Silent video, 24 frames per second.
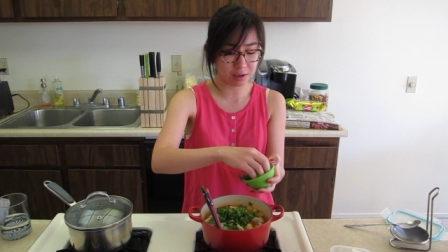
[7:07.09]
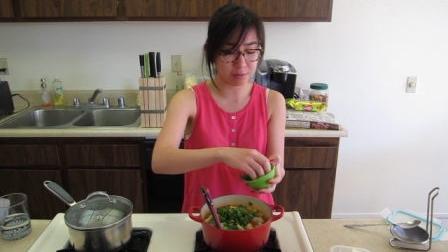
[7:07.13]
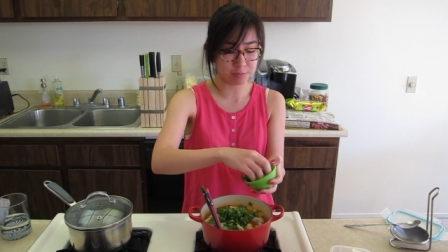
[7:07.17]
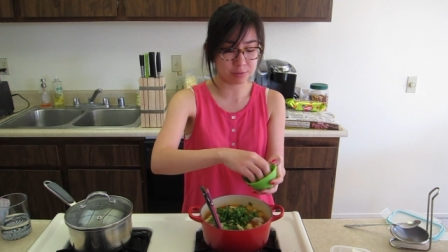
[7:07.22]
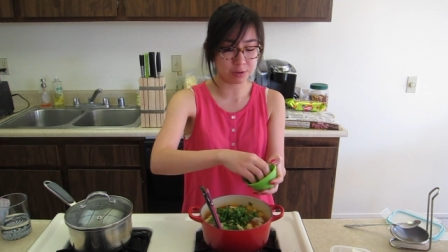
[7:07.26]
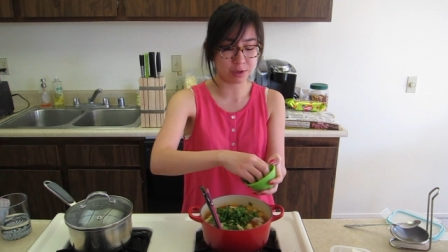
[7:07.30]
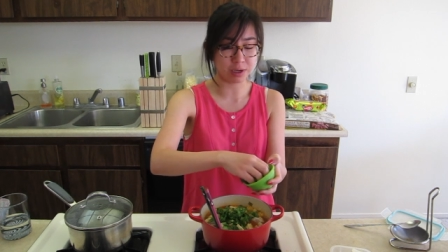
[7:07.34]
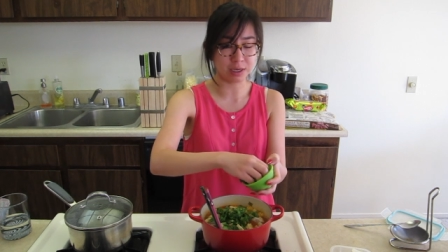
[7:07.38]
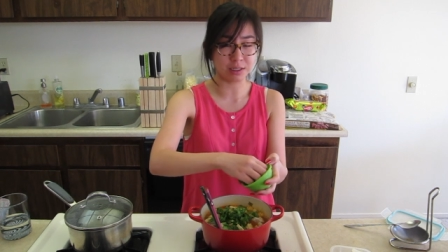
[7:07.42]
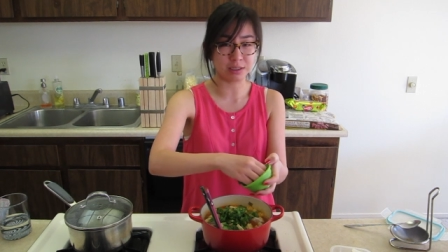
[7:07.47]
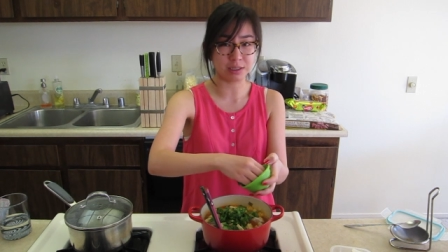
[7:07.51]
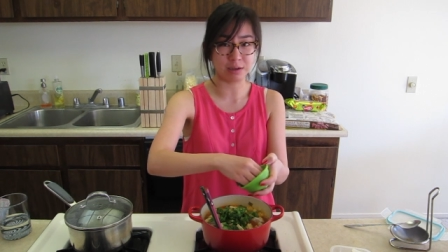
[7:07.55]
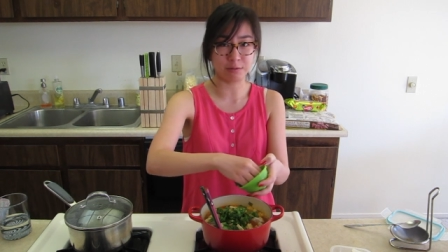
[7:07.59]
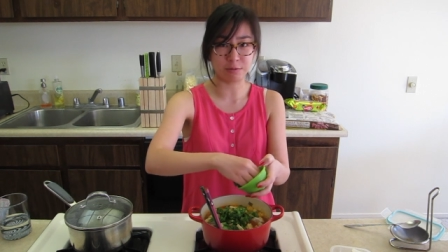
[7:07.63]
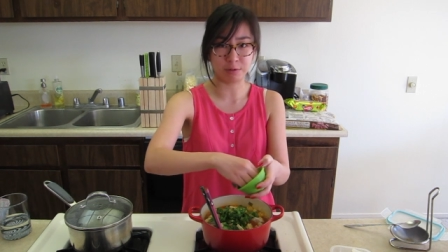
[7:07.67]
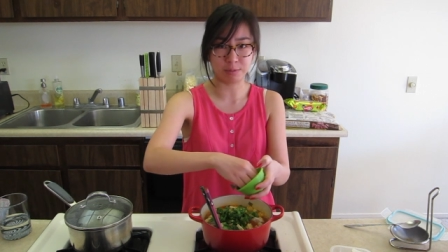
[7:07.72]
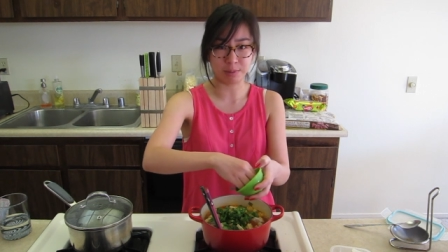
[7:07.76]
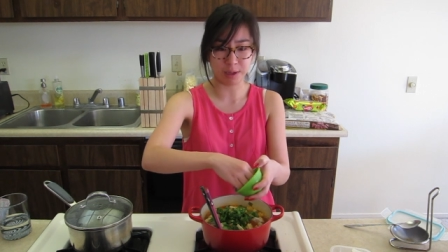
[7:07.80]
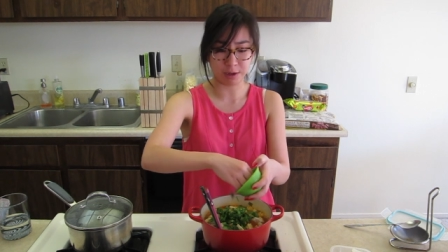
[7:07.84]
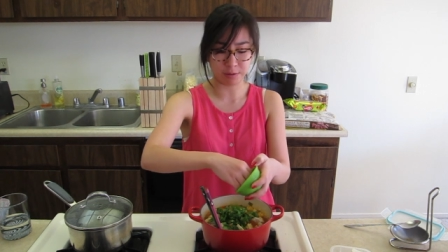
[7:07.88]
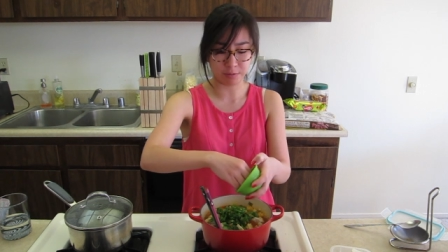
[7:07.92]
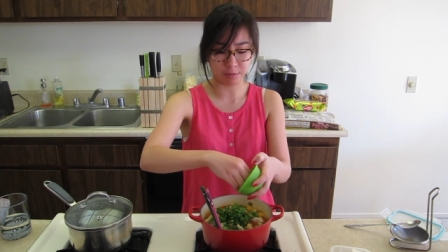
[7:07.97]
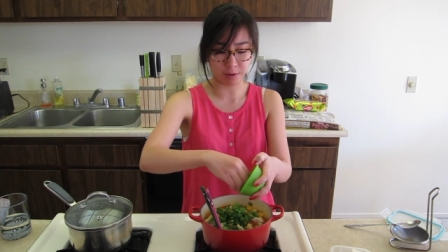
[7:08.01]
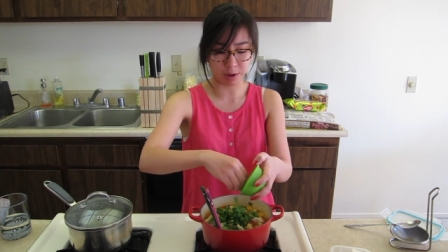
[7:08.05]
if you guys ever
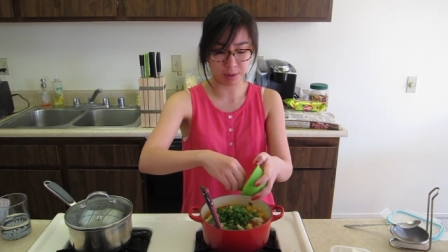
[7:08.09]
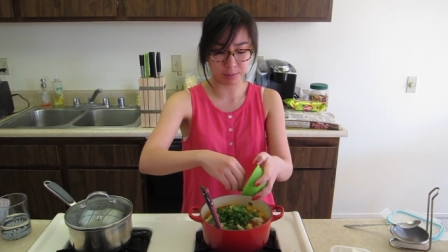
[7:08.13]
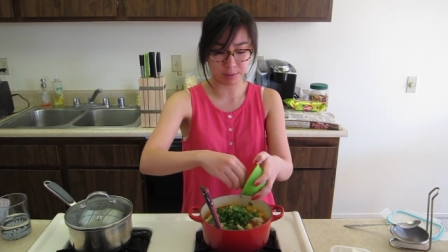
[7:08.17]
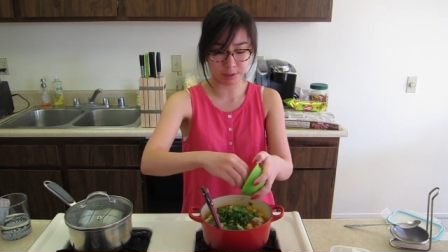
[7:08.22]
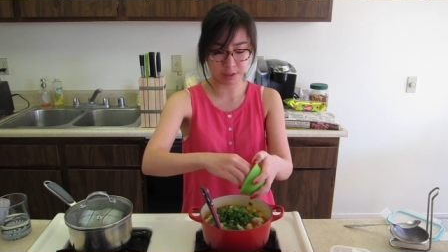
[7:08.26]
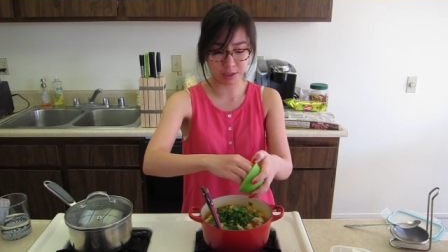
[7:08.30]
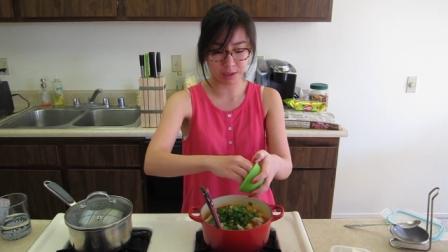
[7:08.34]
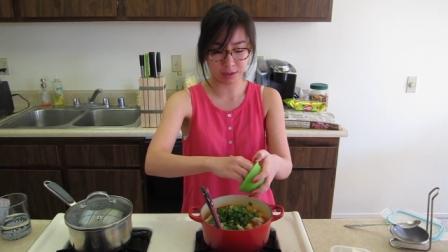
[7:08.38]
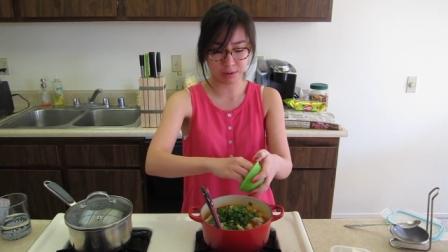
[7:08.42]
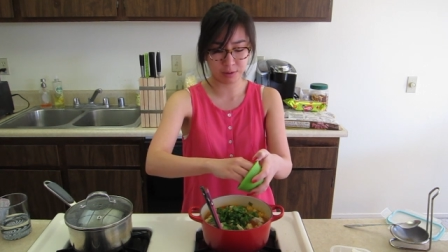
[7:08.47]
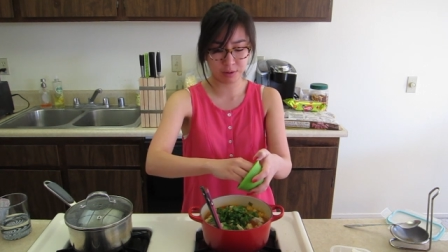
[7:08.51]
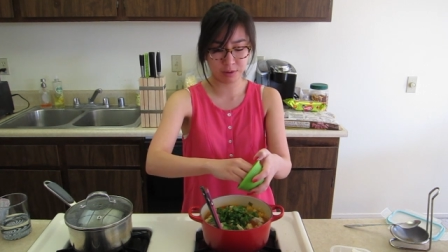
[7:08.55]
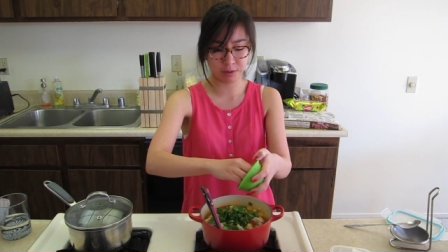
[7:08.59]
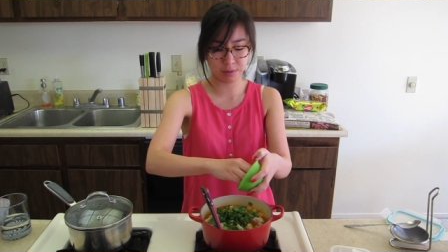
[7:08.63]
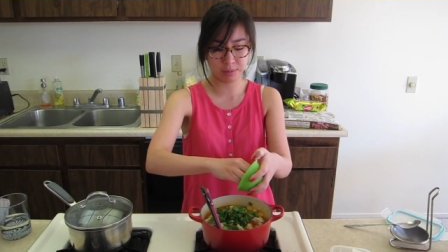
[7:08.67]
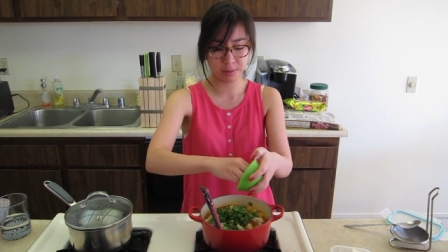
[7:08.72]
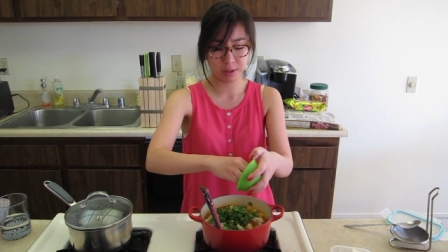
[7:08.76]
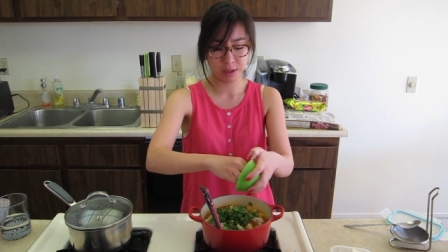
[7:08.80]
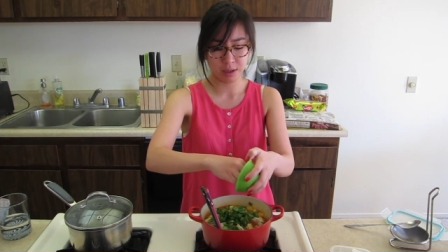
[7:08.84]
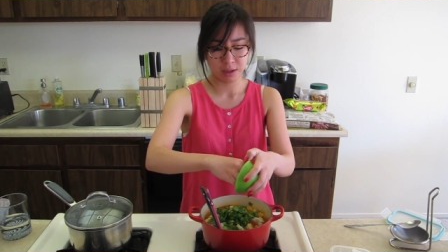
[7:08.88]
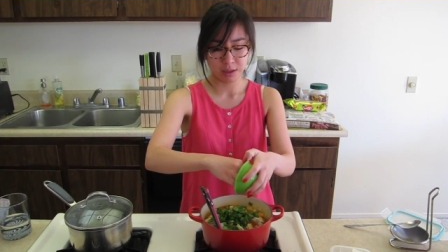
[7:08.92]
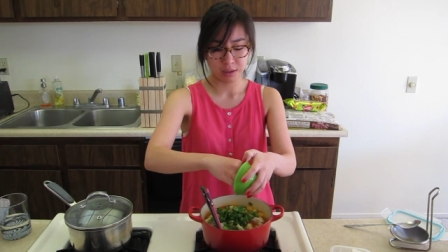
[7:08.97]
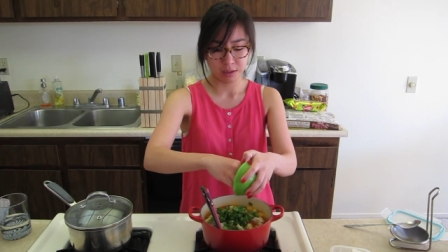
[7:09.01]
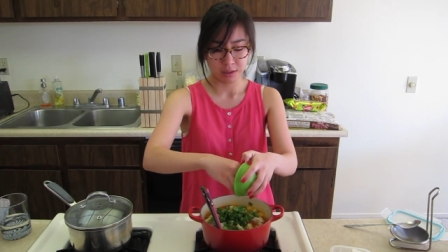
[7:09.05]
make ramen at home.